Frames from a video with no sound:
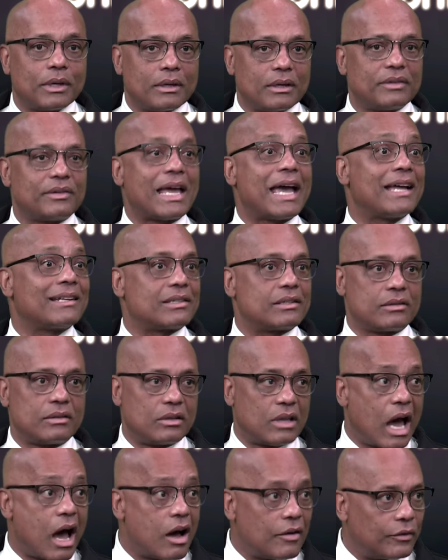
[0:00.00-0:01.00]
that's
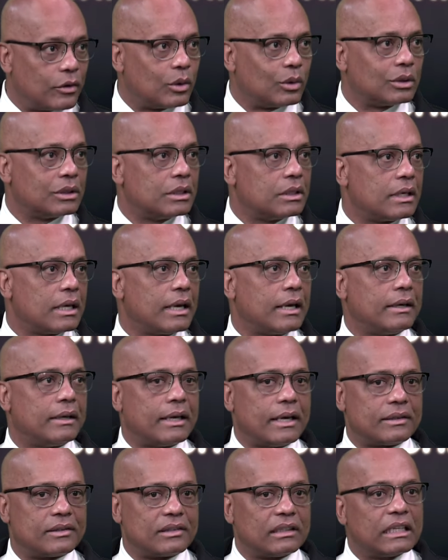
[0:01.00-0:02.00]
novel, and
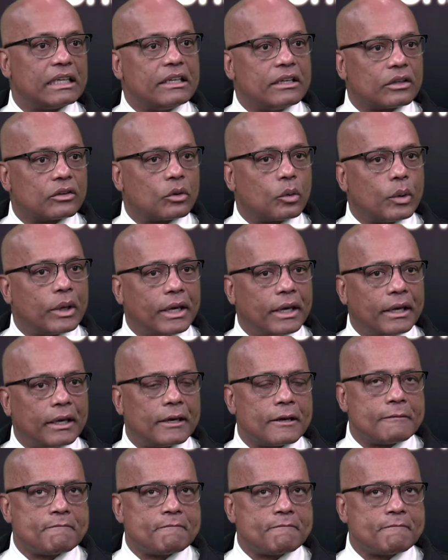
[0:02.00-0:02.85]
that's leading the way.